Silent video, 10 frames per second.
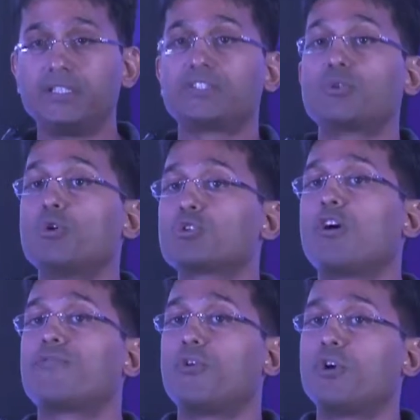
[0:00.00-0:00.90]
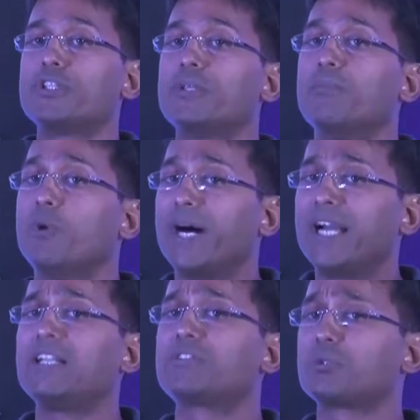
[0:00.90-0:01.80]
this goes off on the
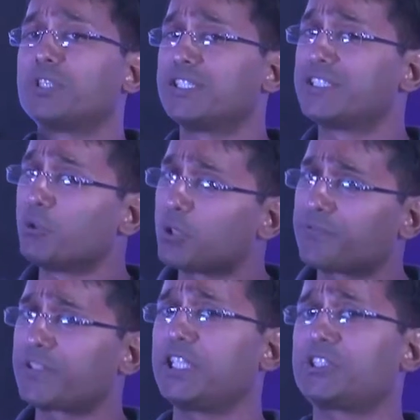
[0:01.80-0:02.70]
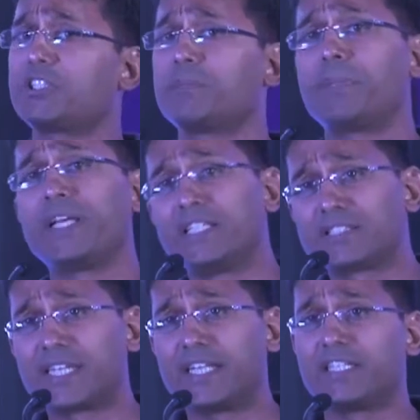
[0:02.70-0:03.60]
mobile, so there is a notification,
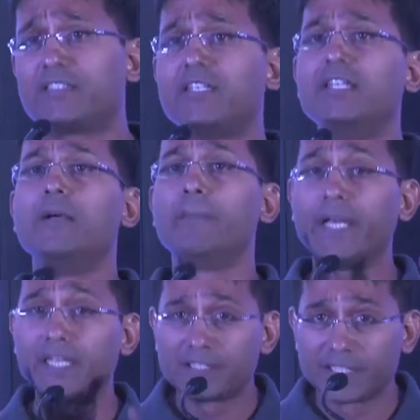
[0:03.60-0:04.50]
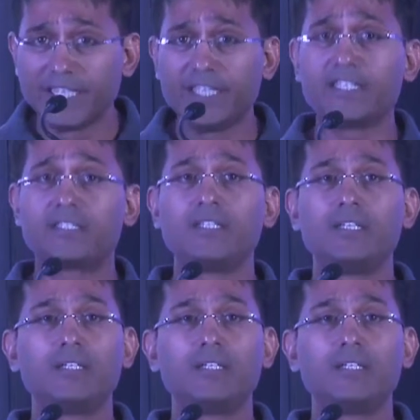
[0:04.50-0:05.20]
parents get it, parents read it,